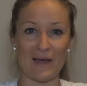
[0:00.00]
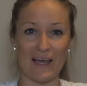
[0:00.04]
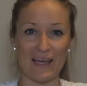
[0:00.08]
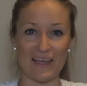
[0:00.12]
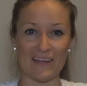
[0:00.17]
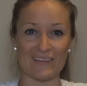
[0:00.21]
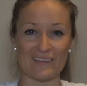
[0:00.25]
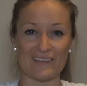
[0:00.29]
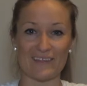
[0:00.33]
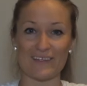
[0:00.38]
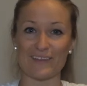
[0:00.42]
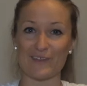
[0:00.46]
There
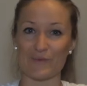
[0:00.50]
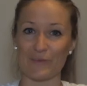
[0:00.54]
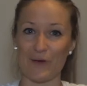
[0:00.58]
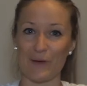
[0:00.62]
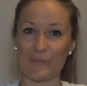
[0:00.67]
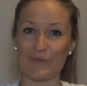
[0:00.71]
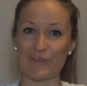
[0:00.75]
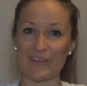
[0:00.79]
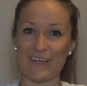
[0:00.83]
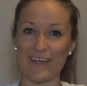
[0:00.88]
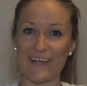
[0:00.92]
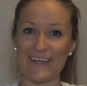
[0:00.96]
Magazine's
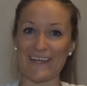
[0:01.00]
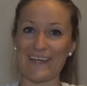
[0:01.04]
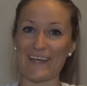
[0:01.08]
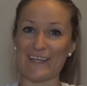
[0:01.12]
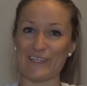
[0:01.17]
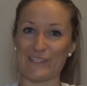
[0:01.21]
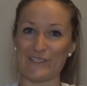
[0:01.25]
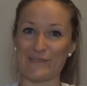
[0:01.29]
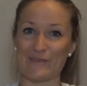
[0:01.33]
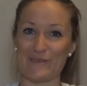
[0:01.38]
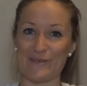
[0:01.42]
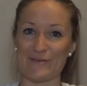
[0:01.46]
website
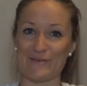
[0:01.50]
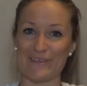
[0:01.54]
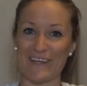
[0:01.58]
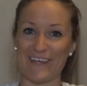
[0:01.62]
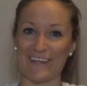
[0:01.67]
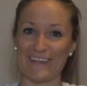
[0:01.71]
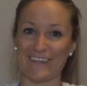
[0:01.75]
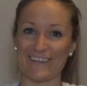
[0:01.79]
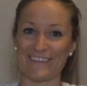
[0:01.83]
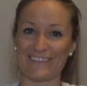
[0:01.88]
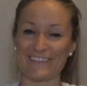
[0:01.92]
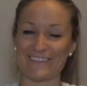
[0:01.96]
and YouTube
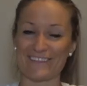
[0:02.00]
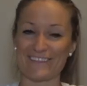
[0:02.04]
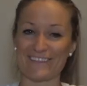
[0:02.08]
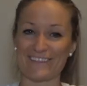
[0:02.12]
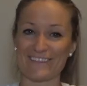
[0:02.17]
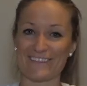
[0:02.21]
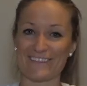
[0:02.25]
channel.